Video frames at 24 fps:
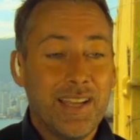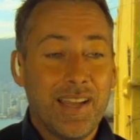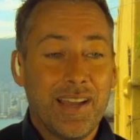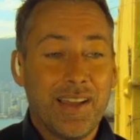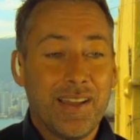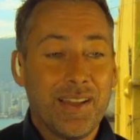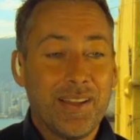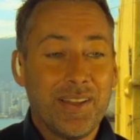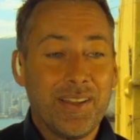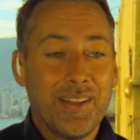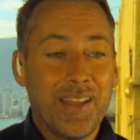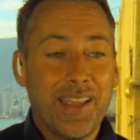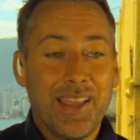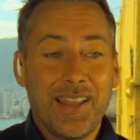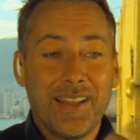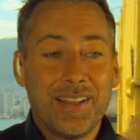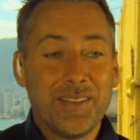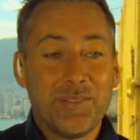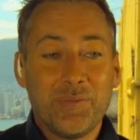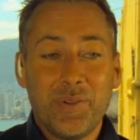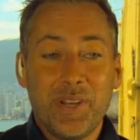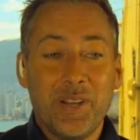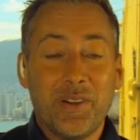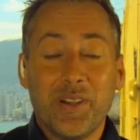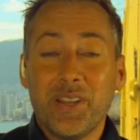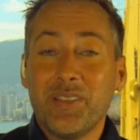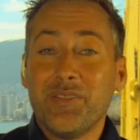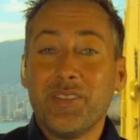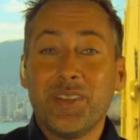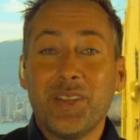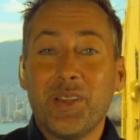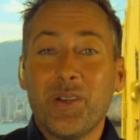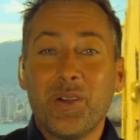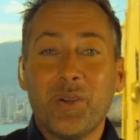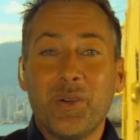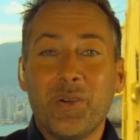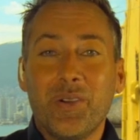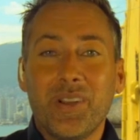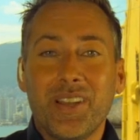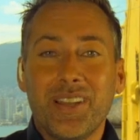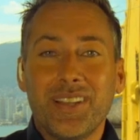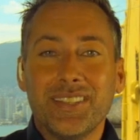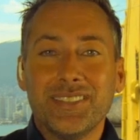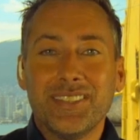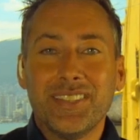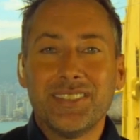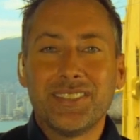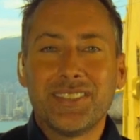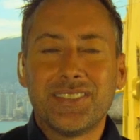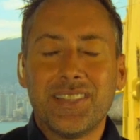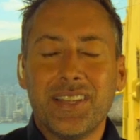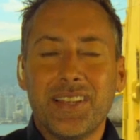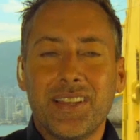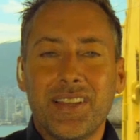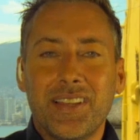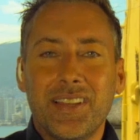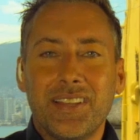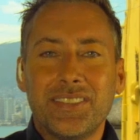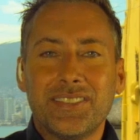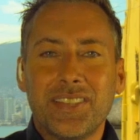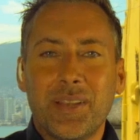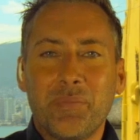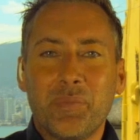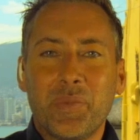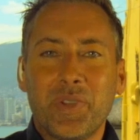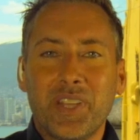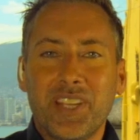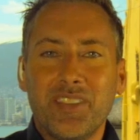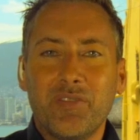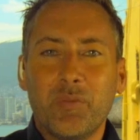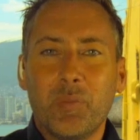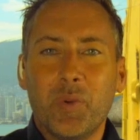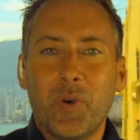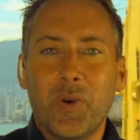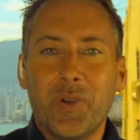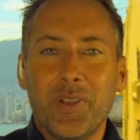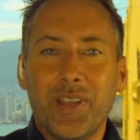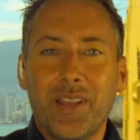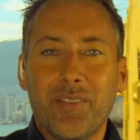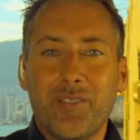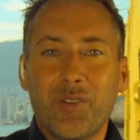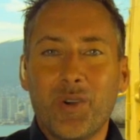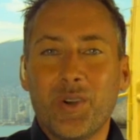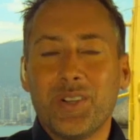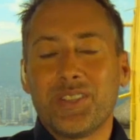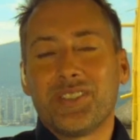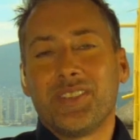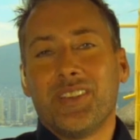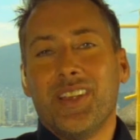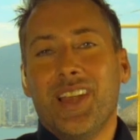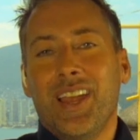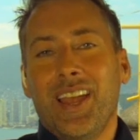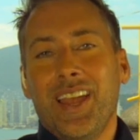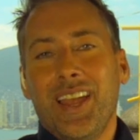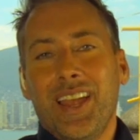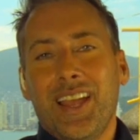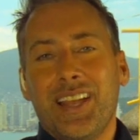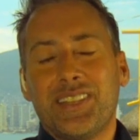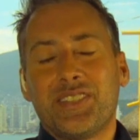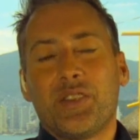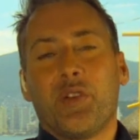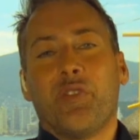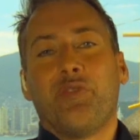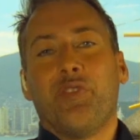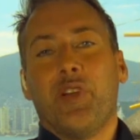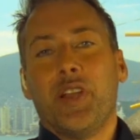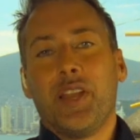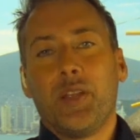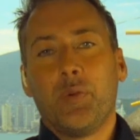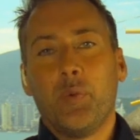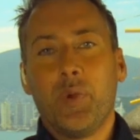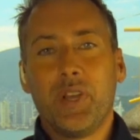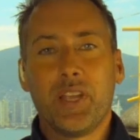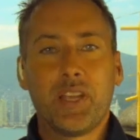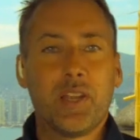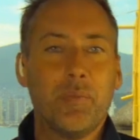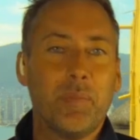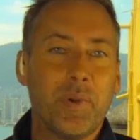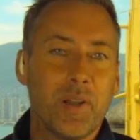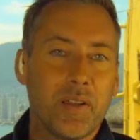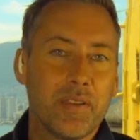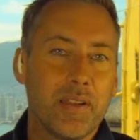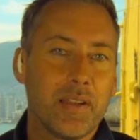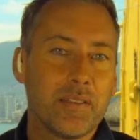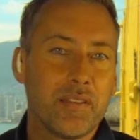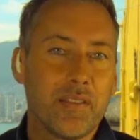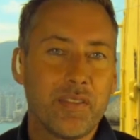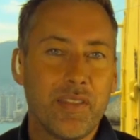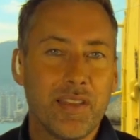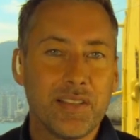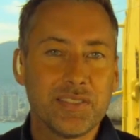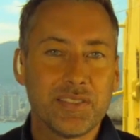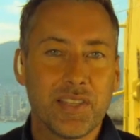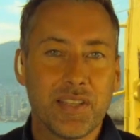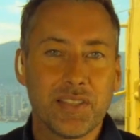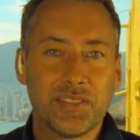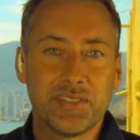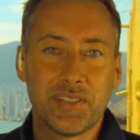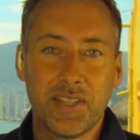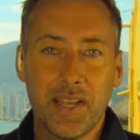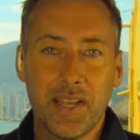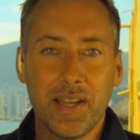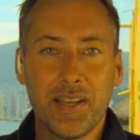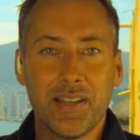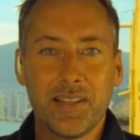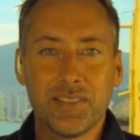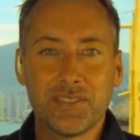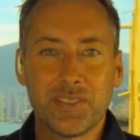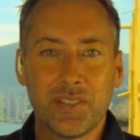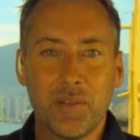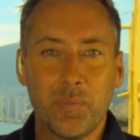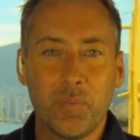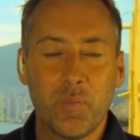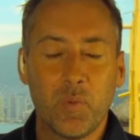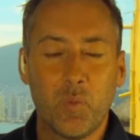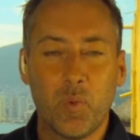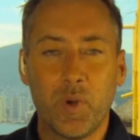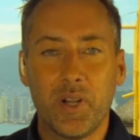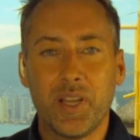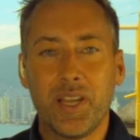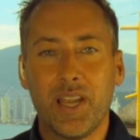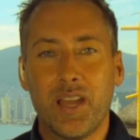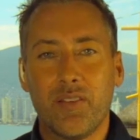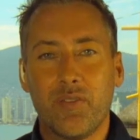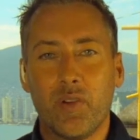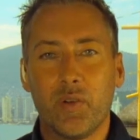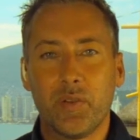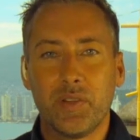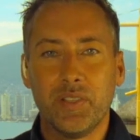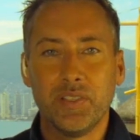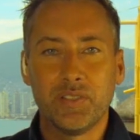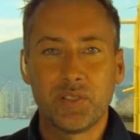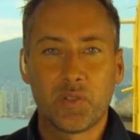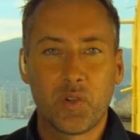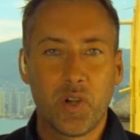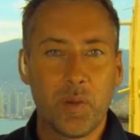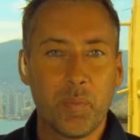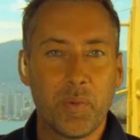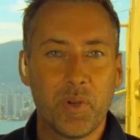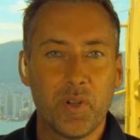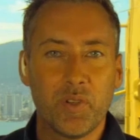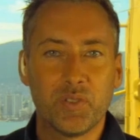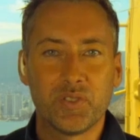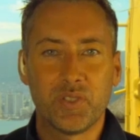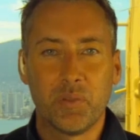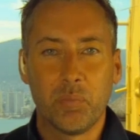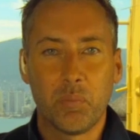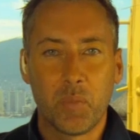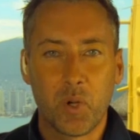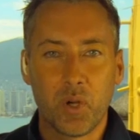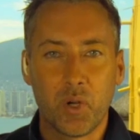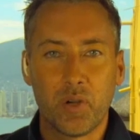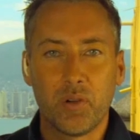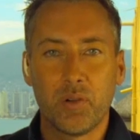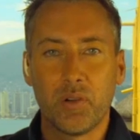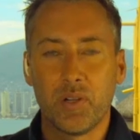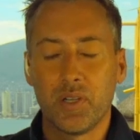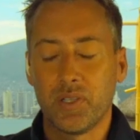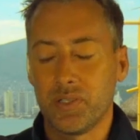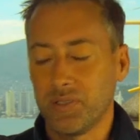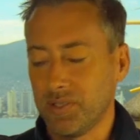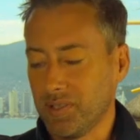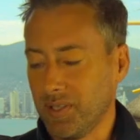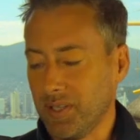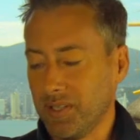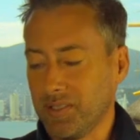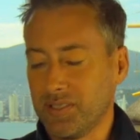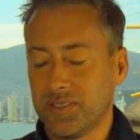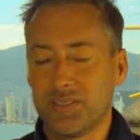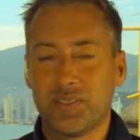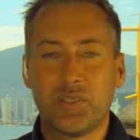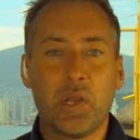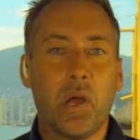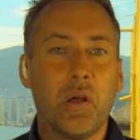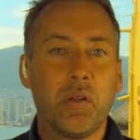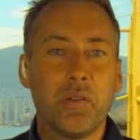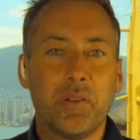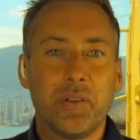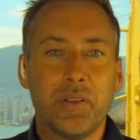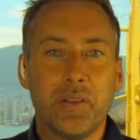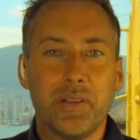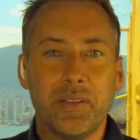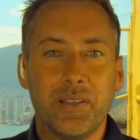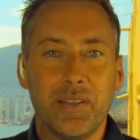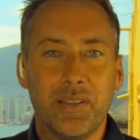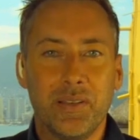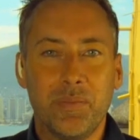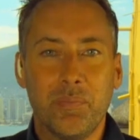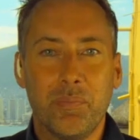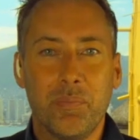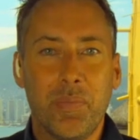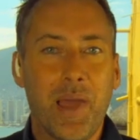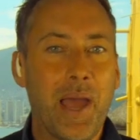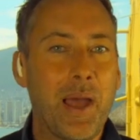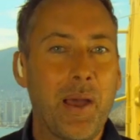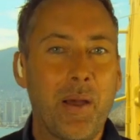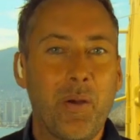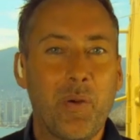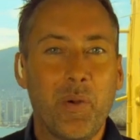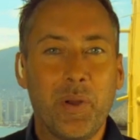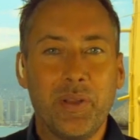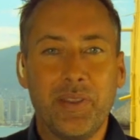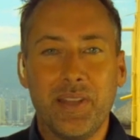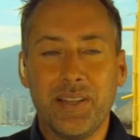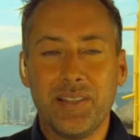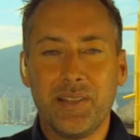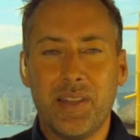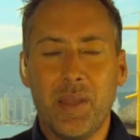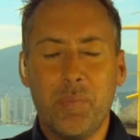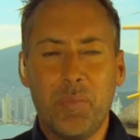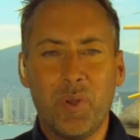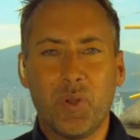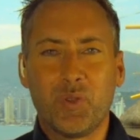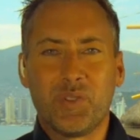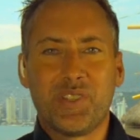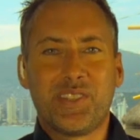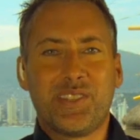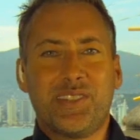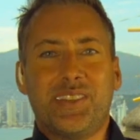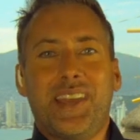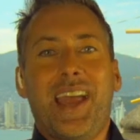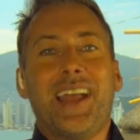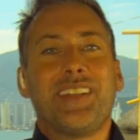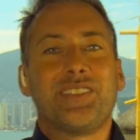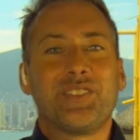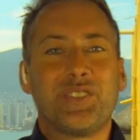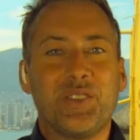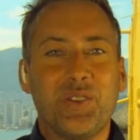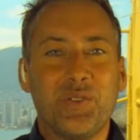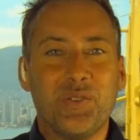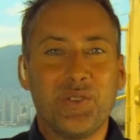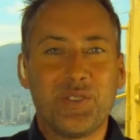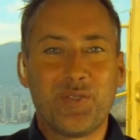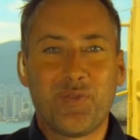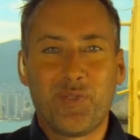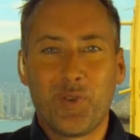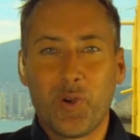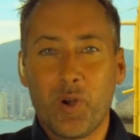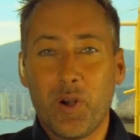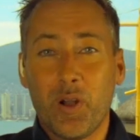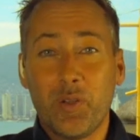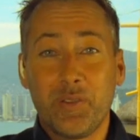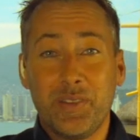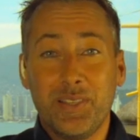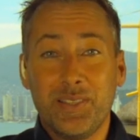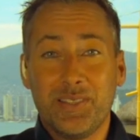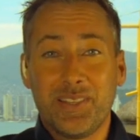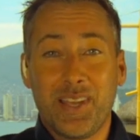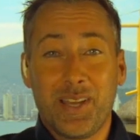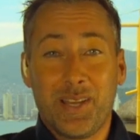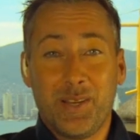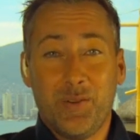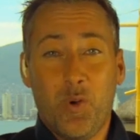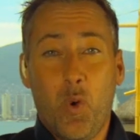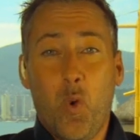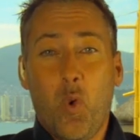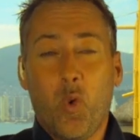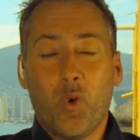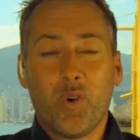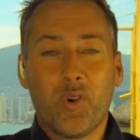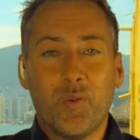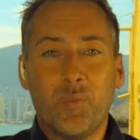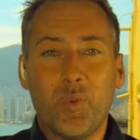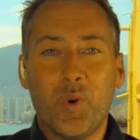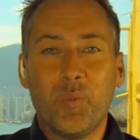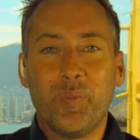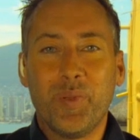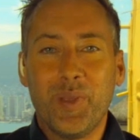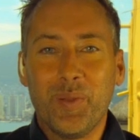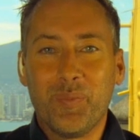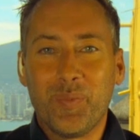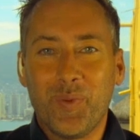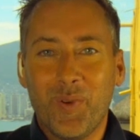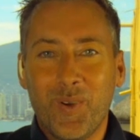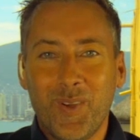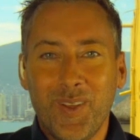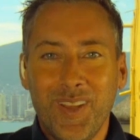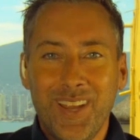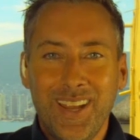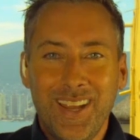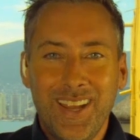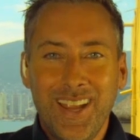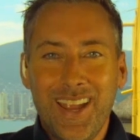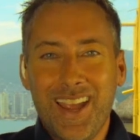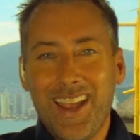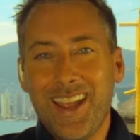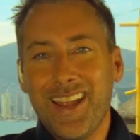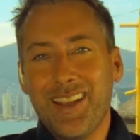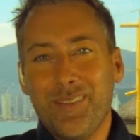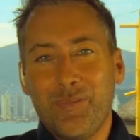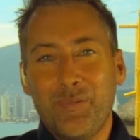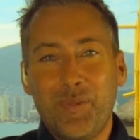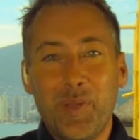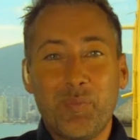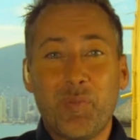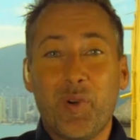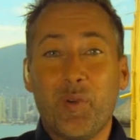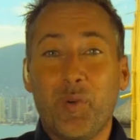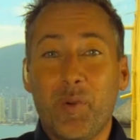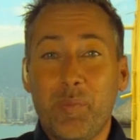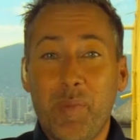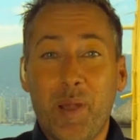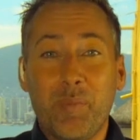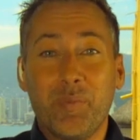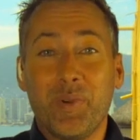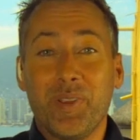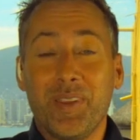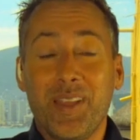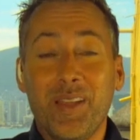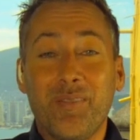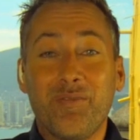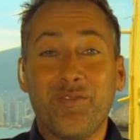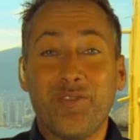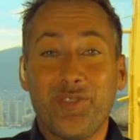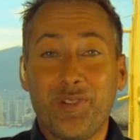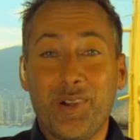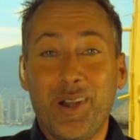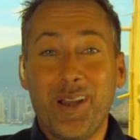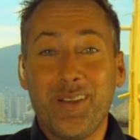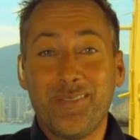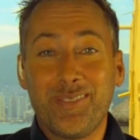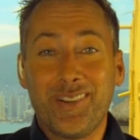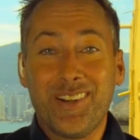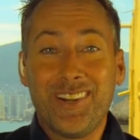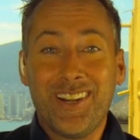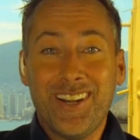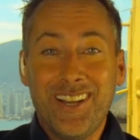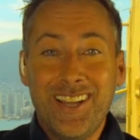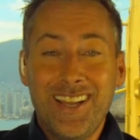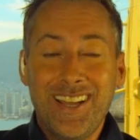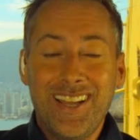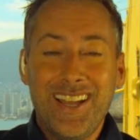And we don't even know who it is. It's unbelievable. And of course, it's so funny when you compare that to things like statism, where you have all these criminals and murderers like Stalin and Mao, and they build statues for all these like horrible people, and people remember them forever.